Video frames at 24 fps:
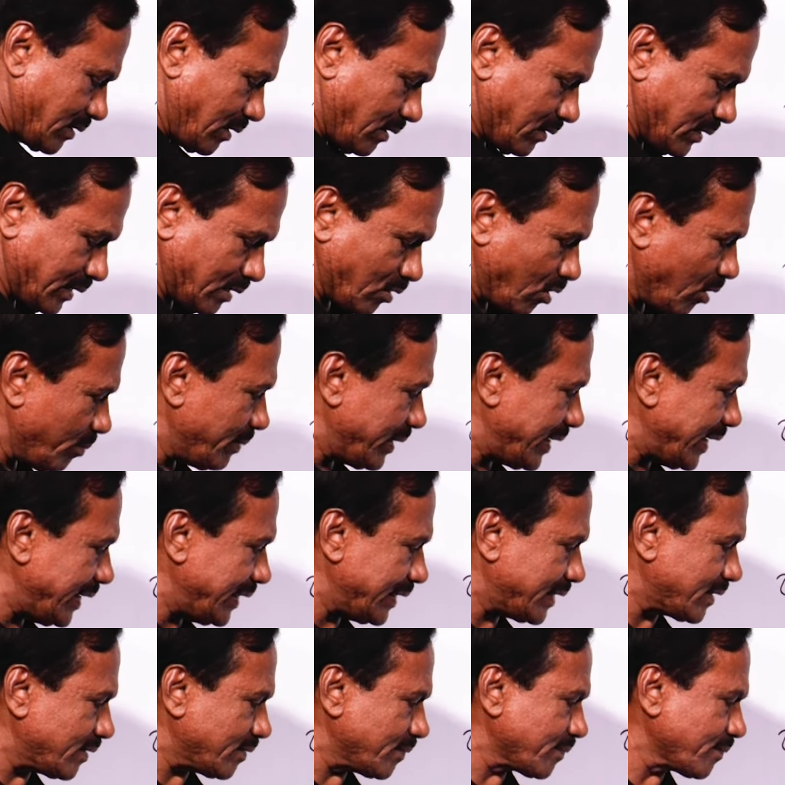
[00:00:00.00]
or
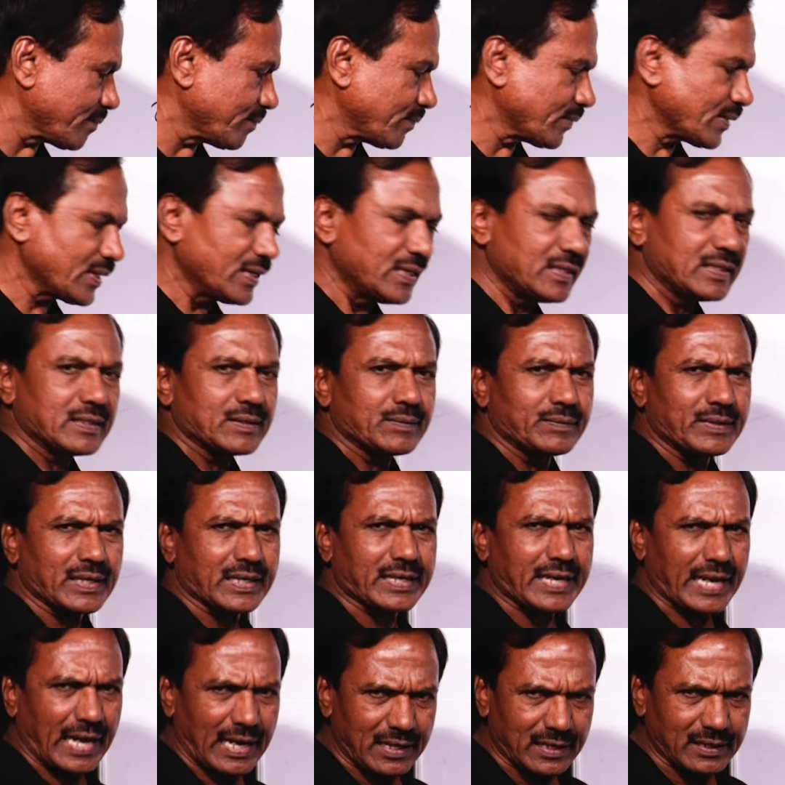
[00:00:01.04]
dominant, the
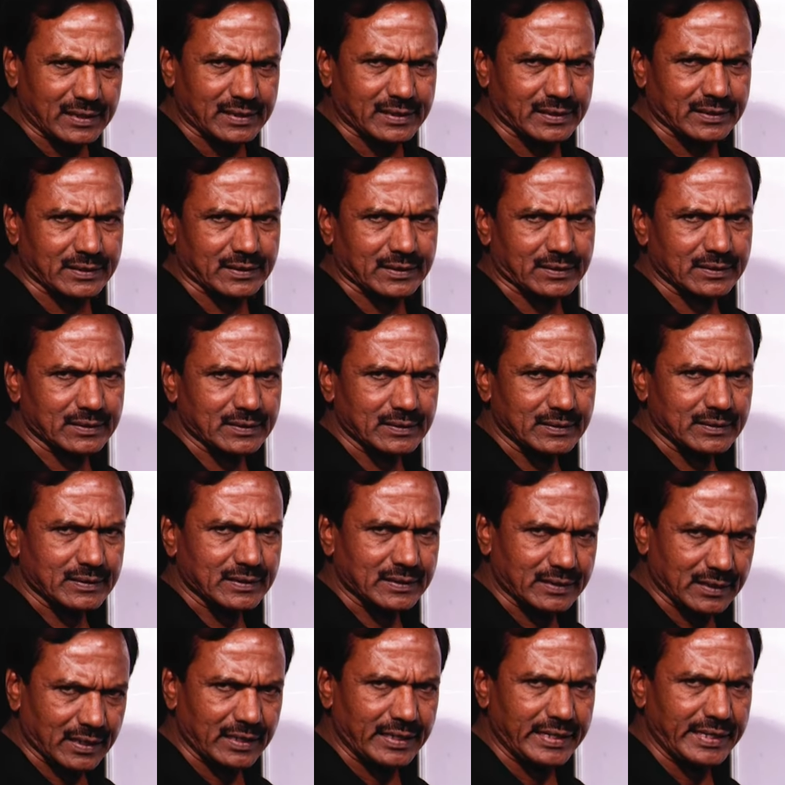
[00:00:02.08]
character,
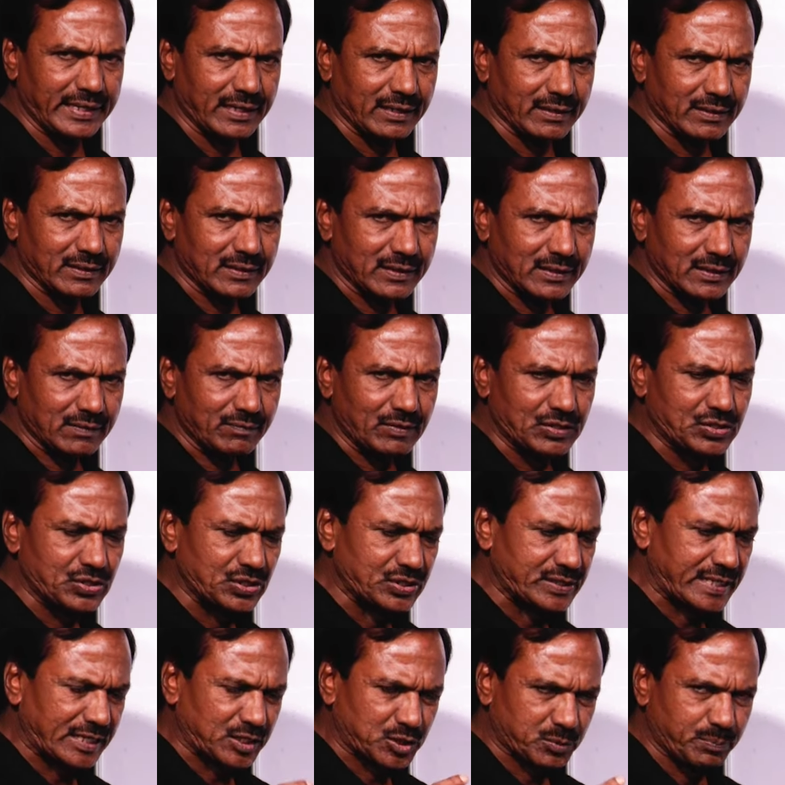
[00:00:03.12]
the allele which
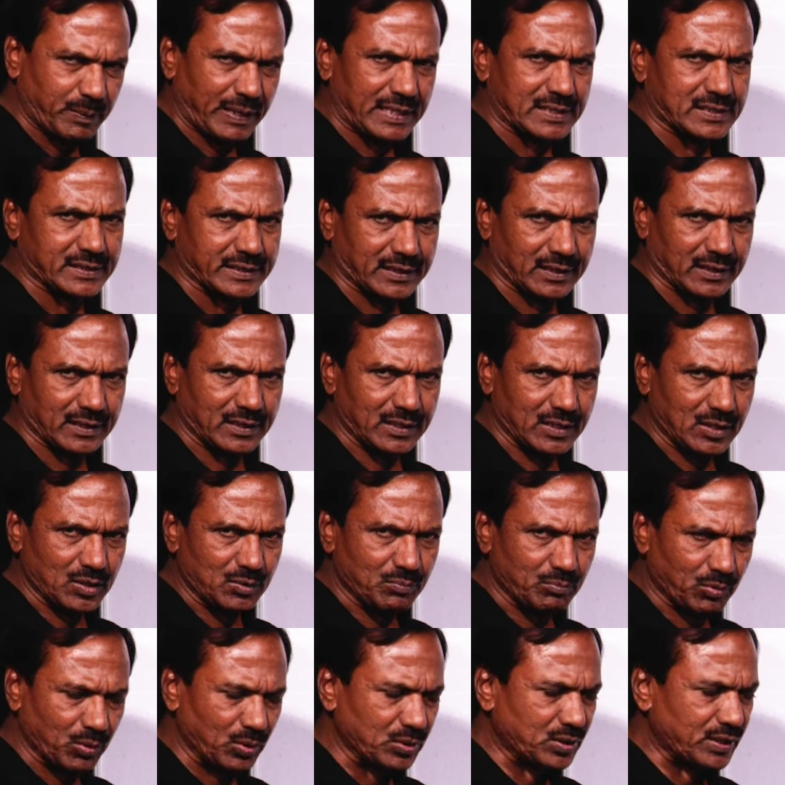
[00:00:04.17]
is expressed
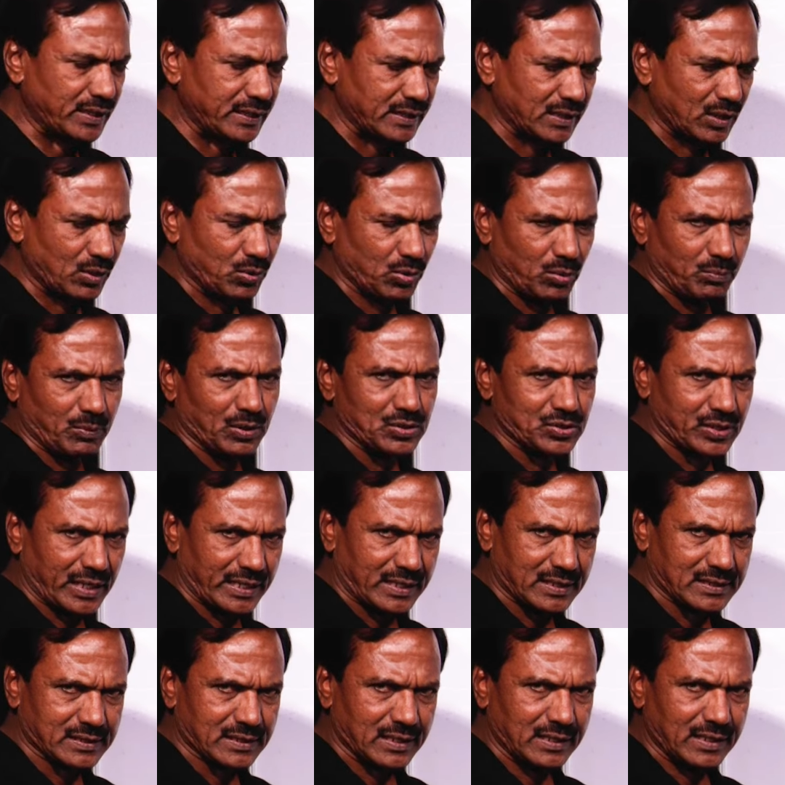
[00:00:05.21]
both in the
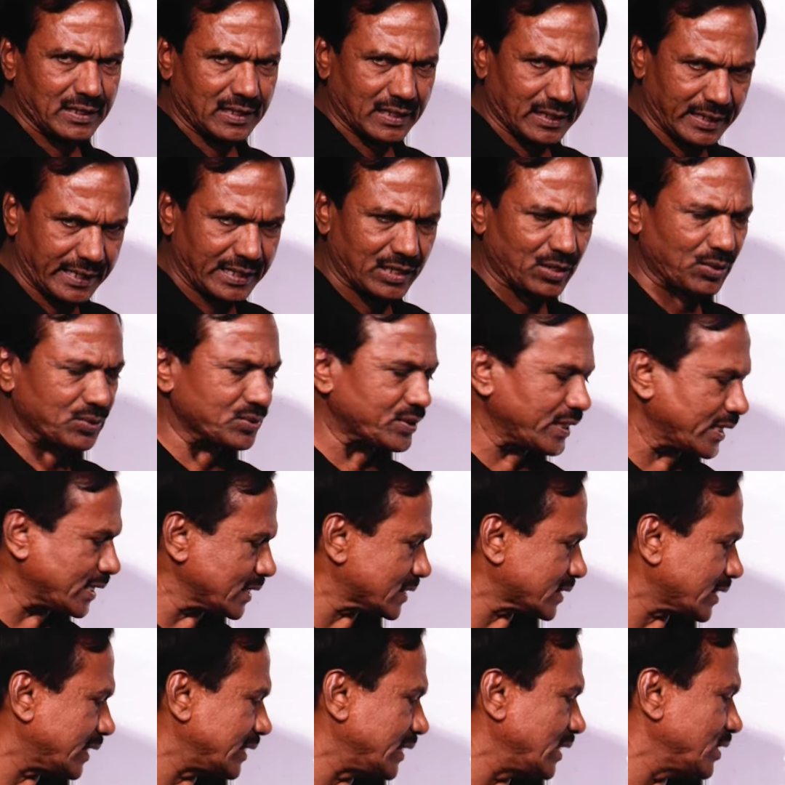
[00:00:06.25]
homozygous and
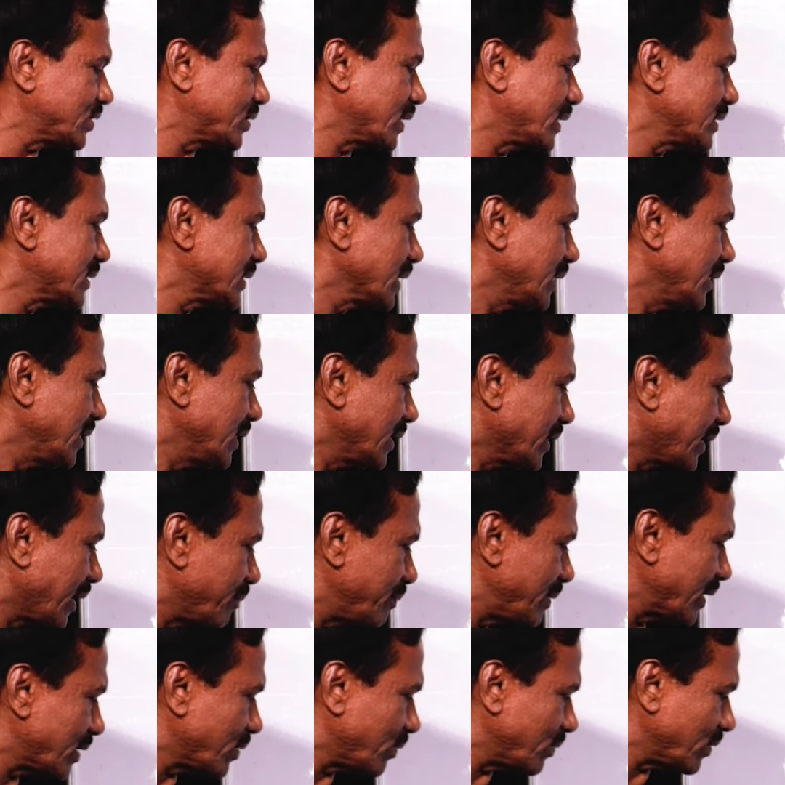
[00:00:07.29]
heterozygous conditions can
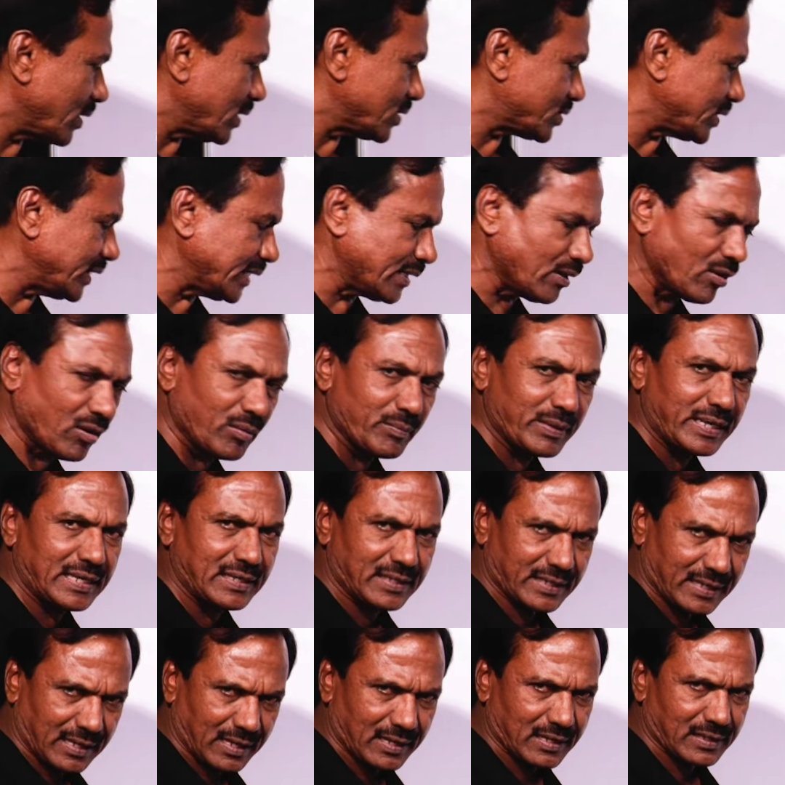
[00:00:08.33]
be called as the
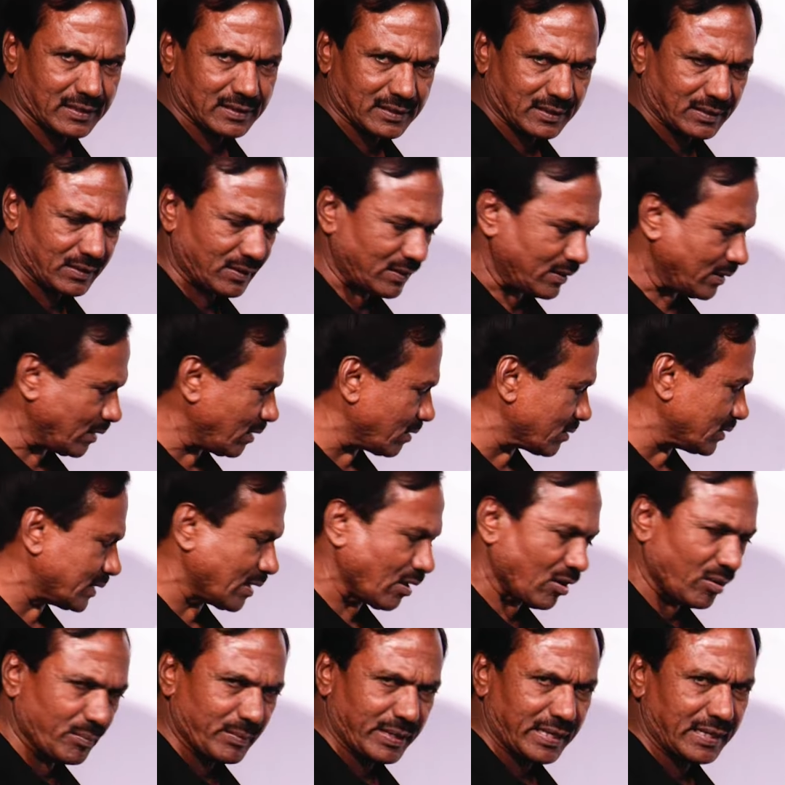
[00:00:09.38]
dominant character or a
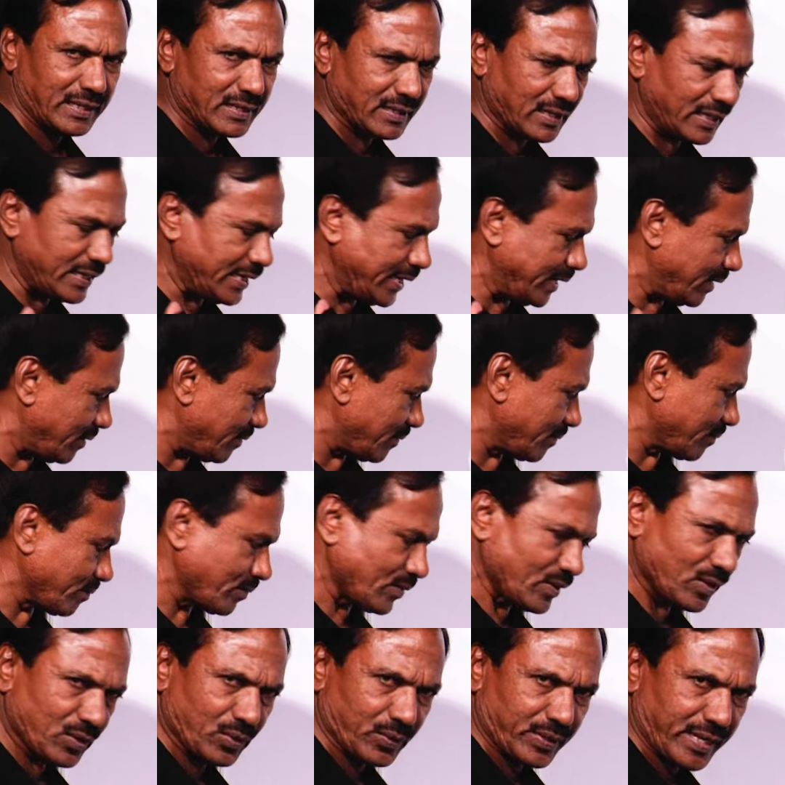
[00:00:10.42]
dominant allele.
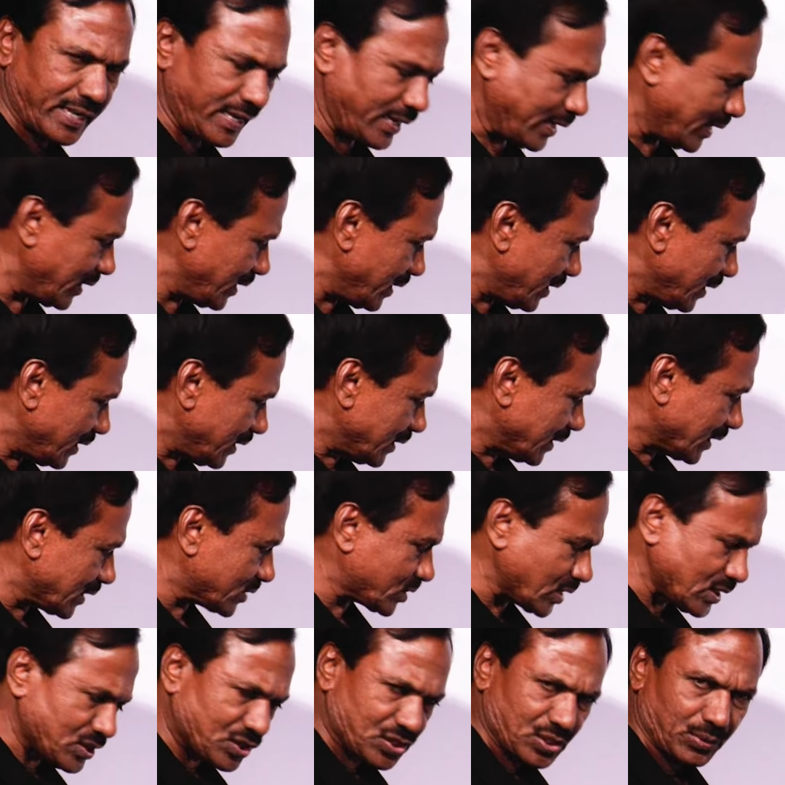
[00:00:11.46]
Okay.
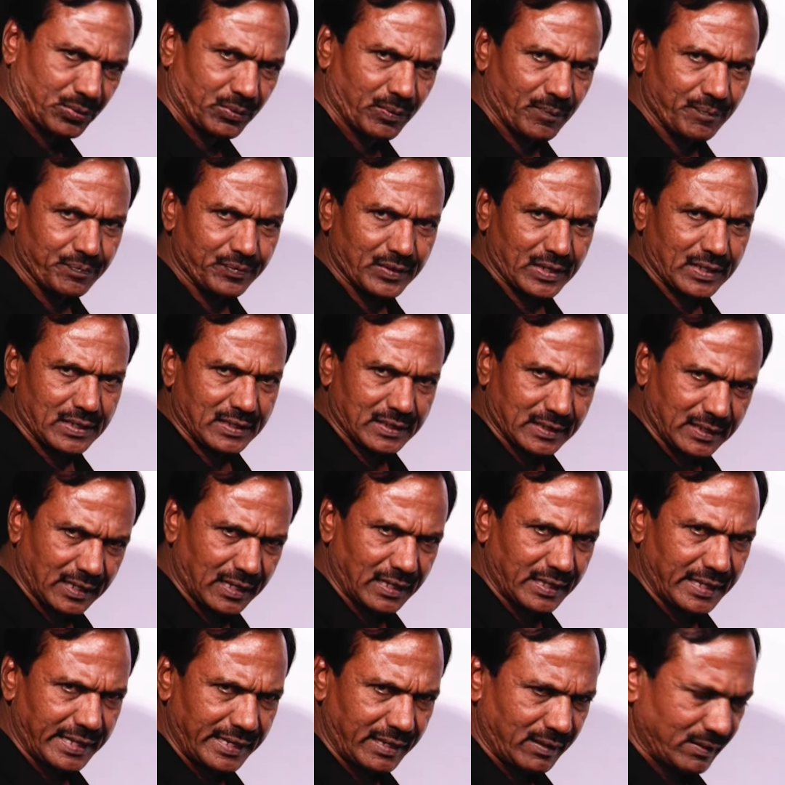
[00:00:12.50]
Recessive, the
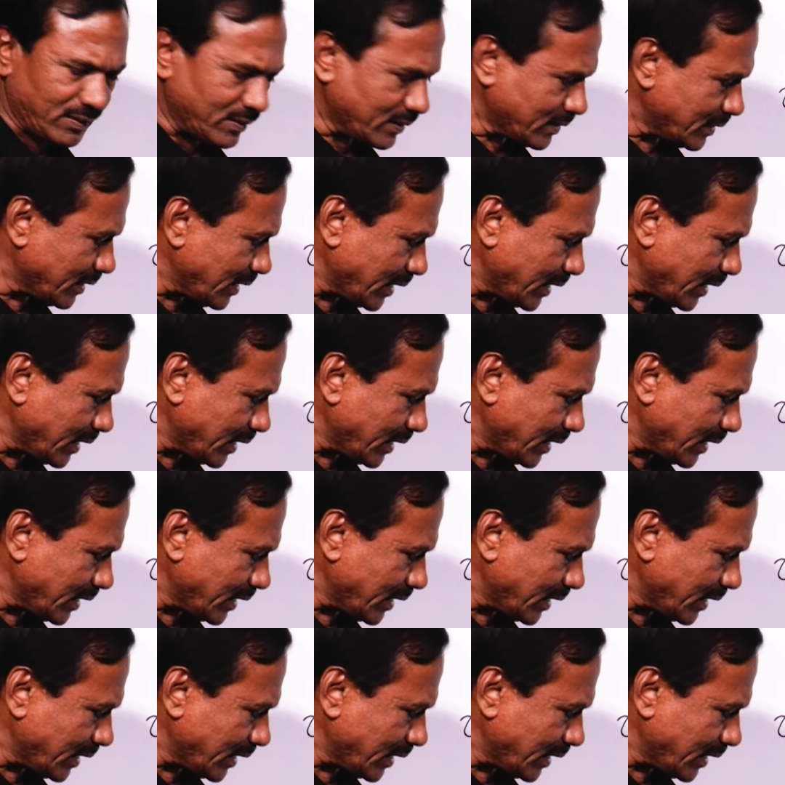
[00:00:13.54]
allele,